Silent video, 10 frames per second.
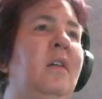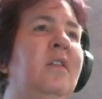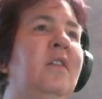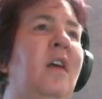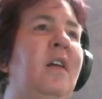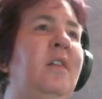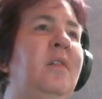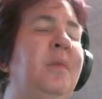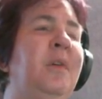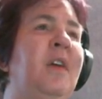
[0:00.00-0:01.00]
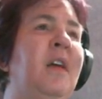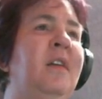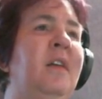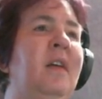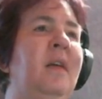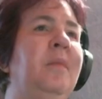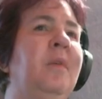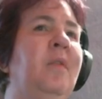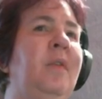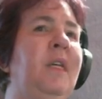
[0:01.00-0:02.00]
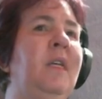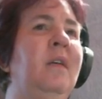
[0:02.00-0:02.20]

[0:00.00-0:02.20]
Slide it to protect it, keep going.